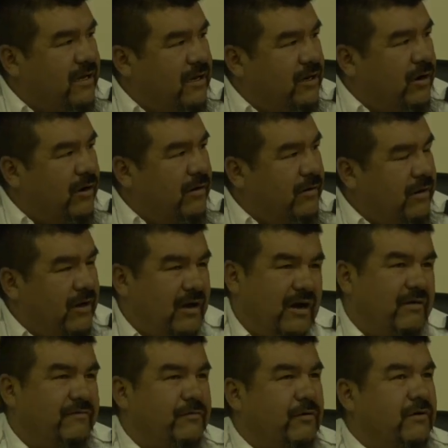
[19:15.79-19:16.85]
you know?
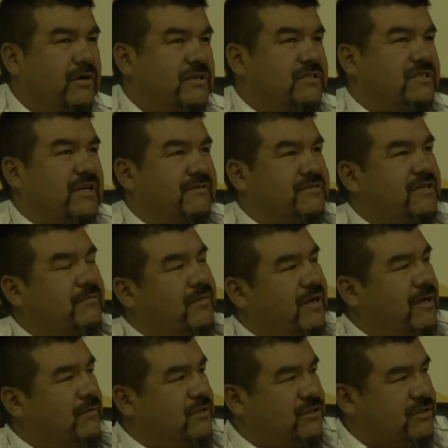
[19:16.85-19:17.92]
Of course, if
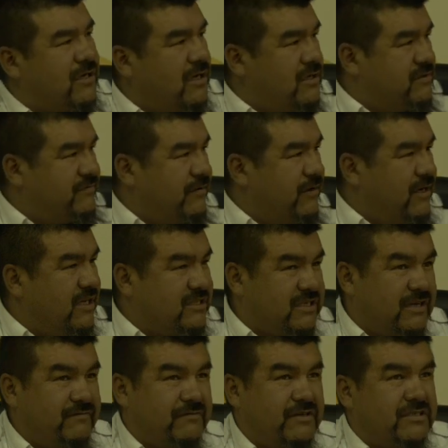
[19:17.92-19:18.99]
somebody was charged for, let's
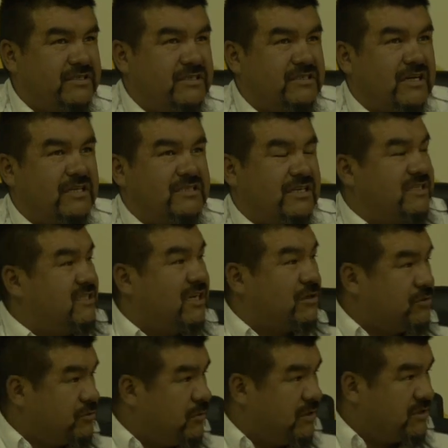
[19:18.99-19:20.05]
say, for instance, I'll say
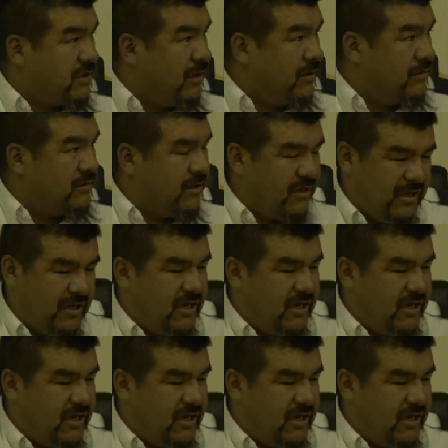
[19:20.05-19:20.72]
sexual assault,